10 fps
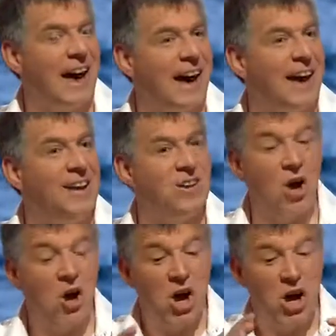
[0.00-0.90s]
and
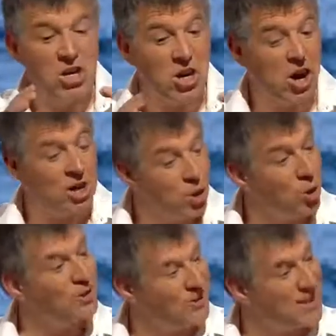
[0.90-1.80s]
you know, I
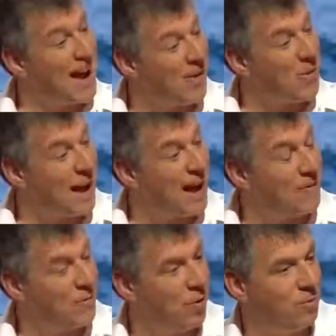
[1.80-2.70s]
looked down there
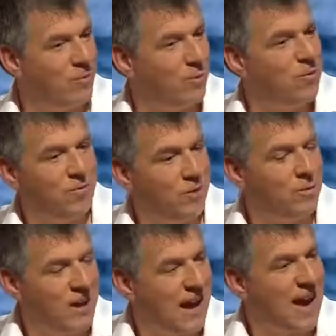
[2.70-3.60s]
from, from, from
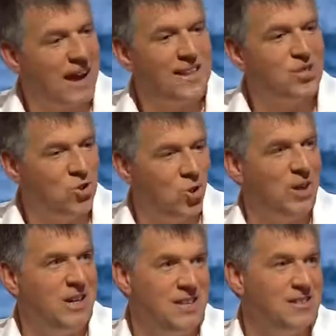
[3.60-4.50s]
the air. It's not
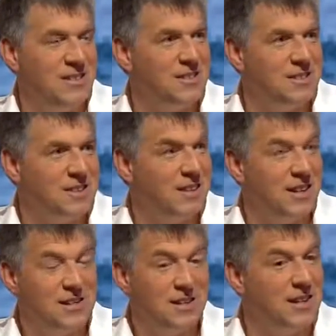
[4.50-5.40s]
easy to see
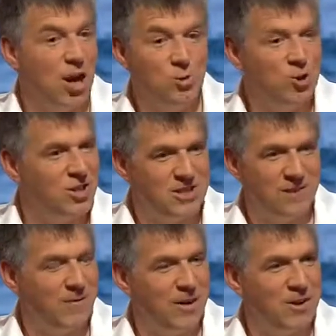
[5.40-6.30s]
it. The ocean is a
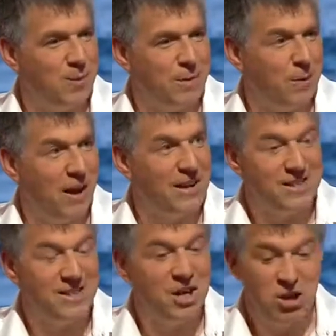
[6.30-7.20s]
very big
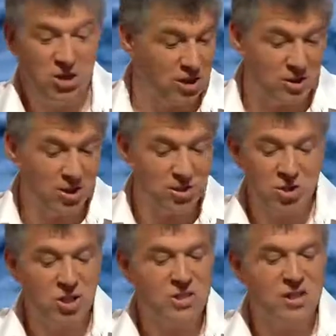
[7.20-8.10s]
place. You can, you're
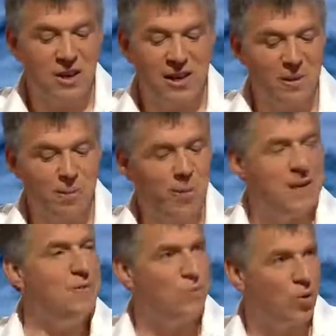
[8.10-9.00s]
just like a
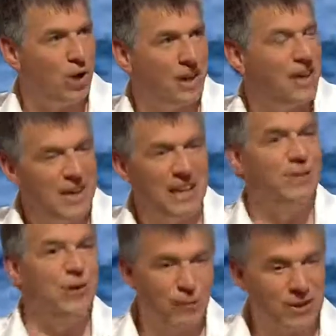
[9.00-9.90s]
pinprick,
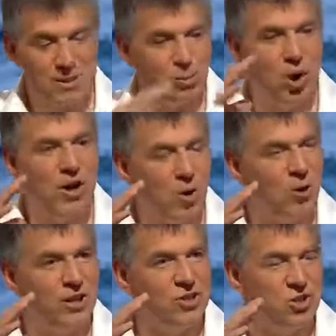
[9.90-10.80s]
even if it's a bright
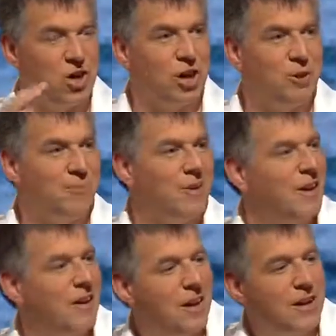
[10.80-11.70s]
orange dome.
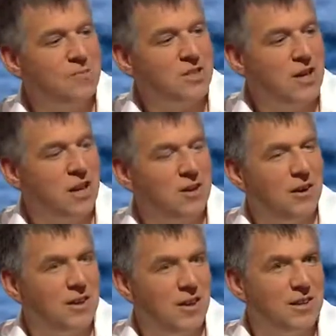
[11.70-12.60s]
Um, so
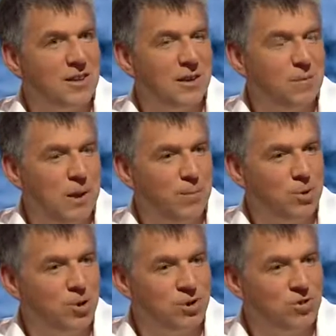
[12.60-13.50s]
I, I think people
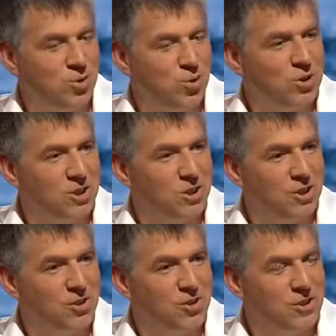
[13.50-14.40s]
shouldn't draw
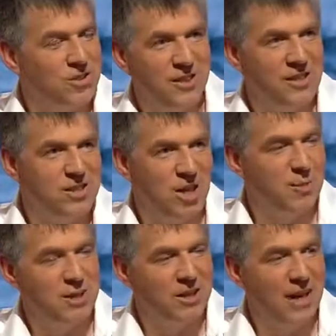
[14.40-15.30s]
conclusions that there's
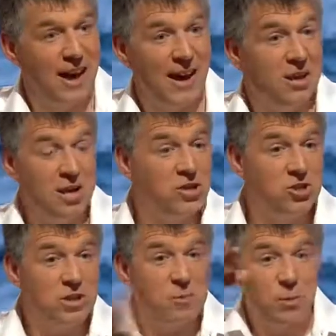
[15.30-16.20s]
nobody there
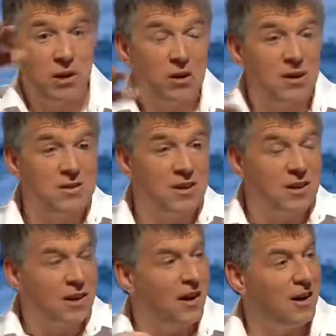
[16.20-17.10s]
just because
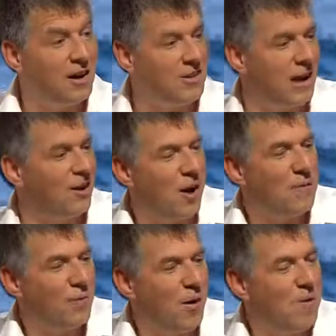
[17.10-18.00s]
uh, that
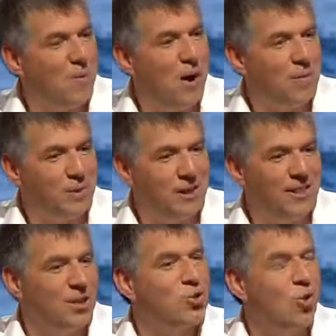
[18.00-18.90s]
life raft might be in
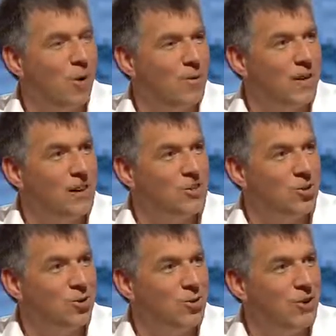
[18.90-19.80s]
the trough as
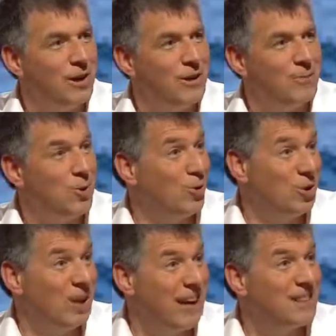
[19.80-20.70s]
you're, um, you're
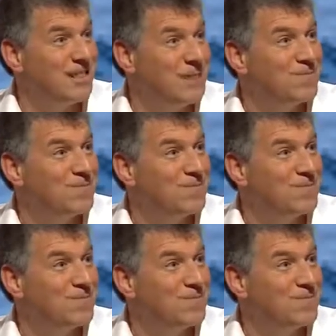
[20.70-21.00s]
looking at it.